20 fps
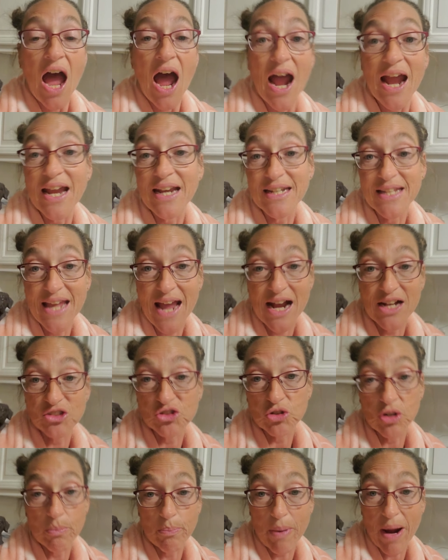I had
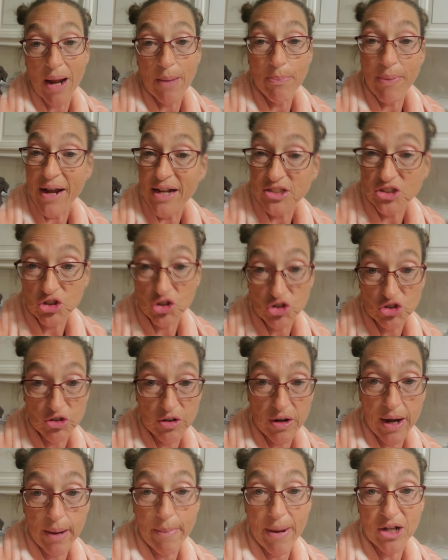gastric bypass
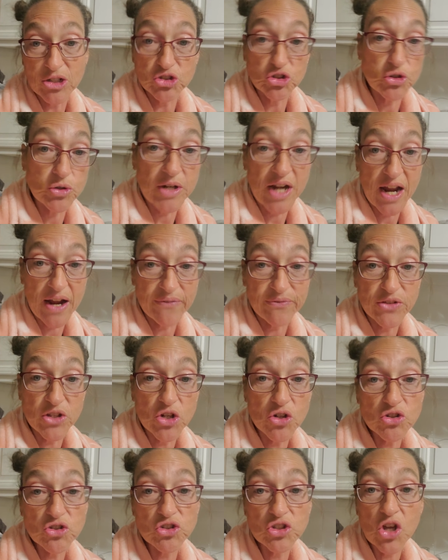surgery about 2.5
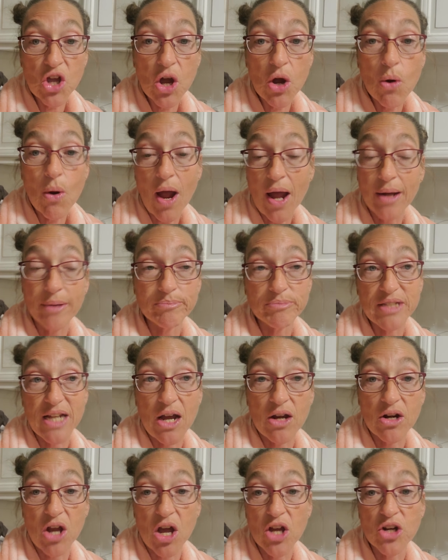years ago. I'm
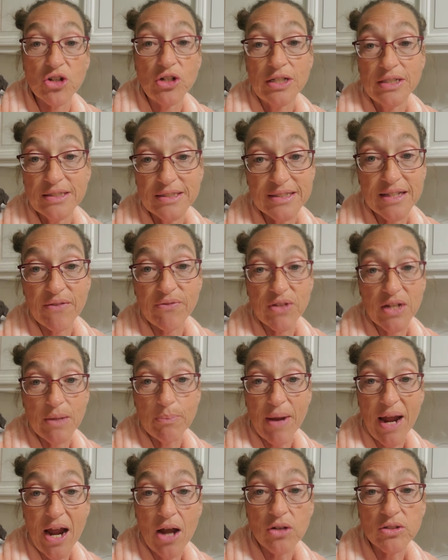down 170
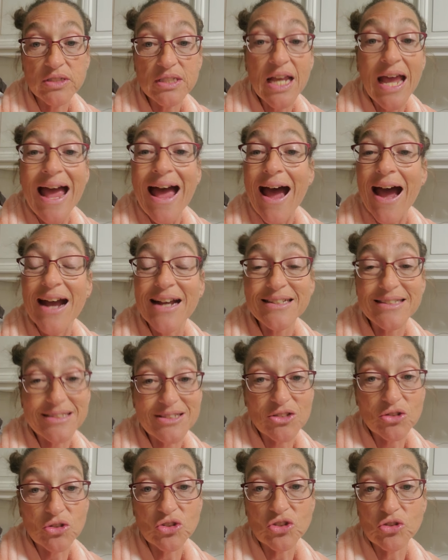pounds. I
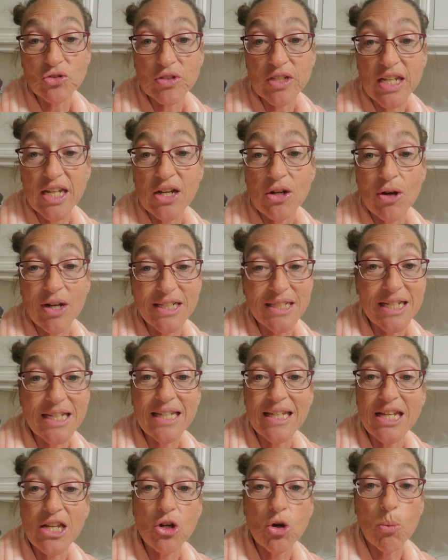still do keto. I
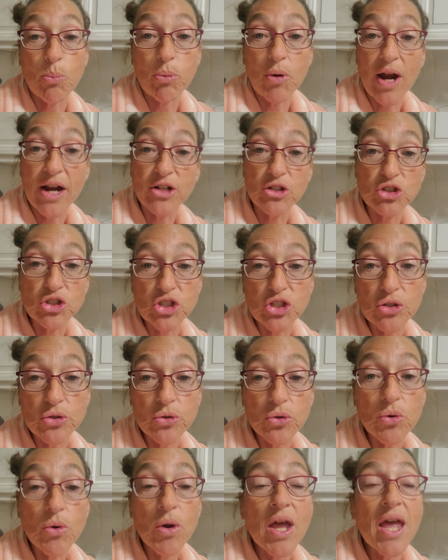did keto prior
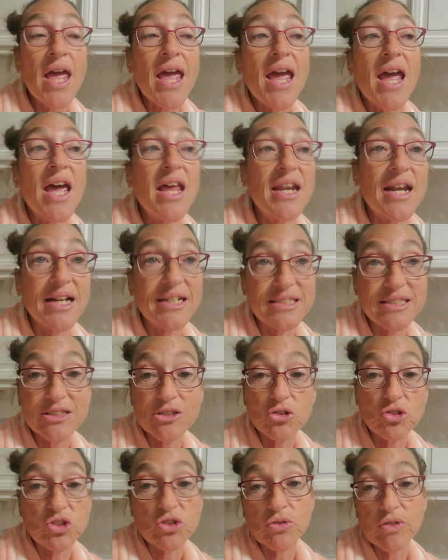to, and I
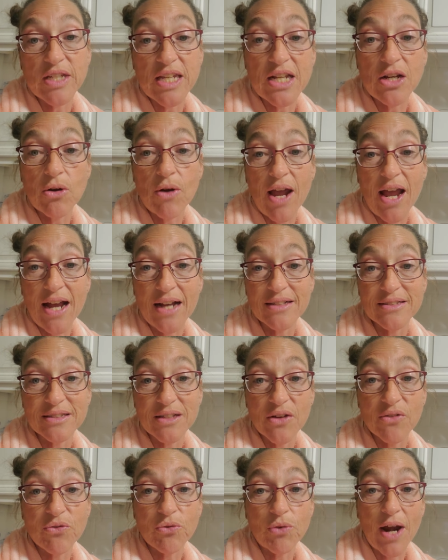still do keto as
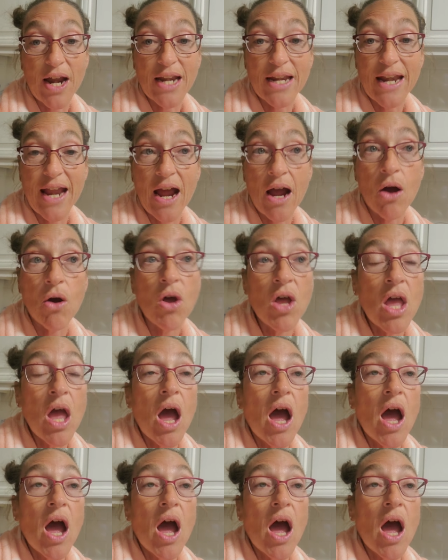of right now.